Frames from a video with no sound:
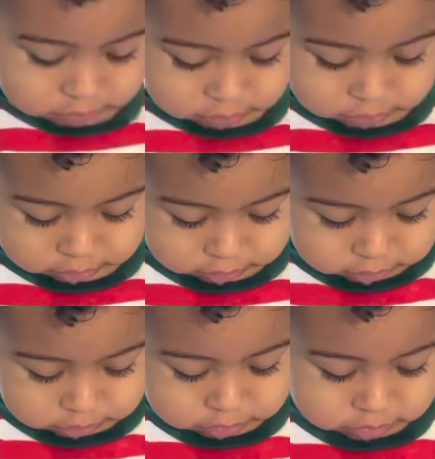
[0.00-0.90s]

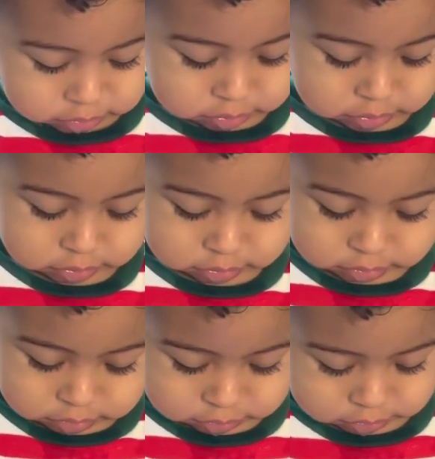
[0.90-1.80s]

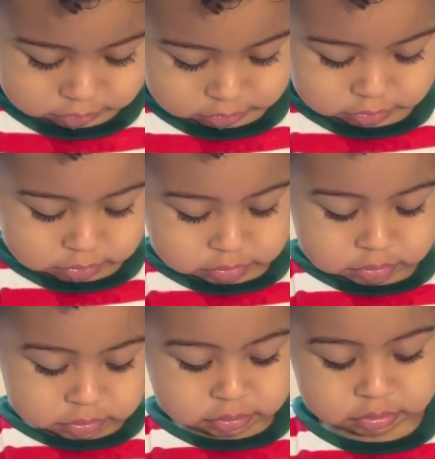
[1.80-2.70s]

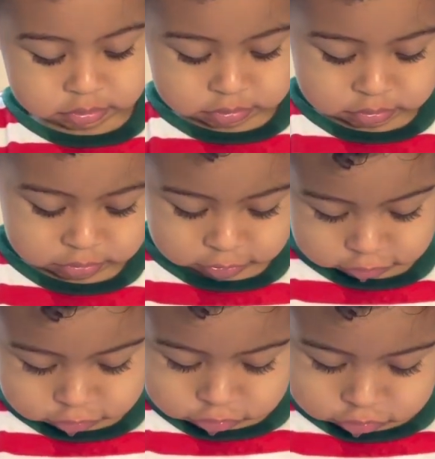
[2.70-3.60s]

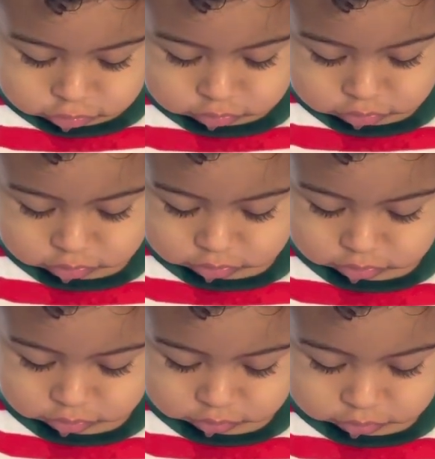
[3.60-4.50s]

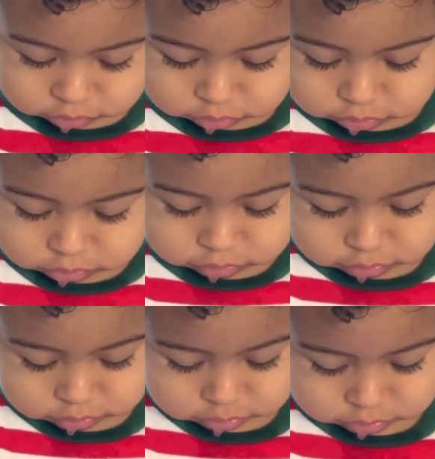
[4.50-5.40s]

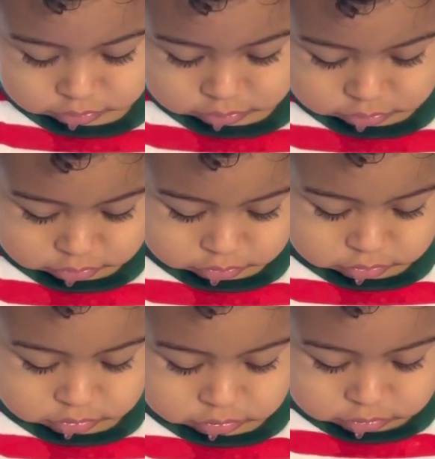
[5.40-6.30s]

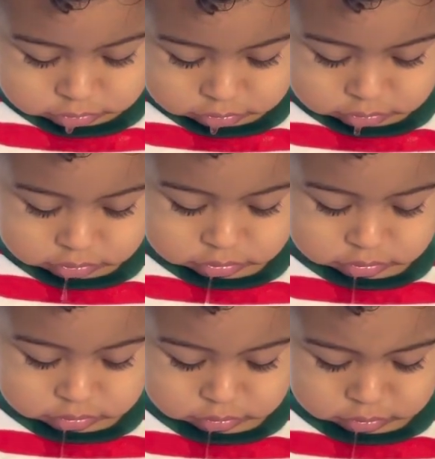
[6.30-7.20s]

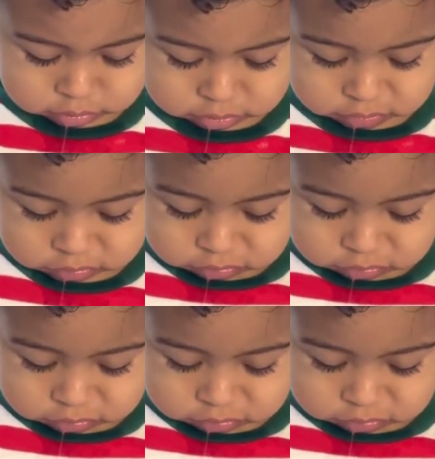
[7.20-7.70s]
[no speech]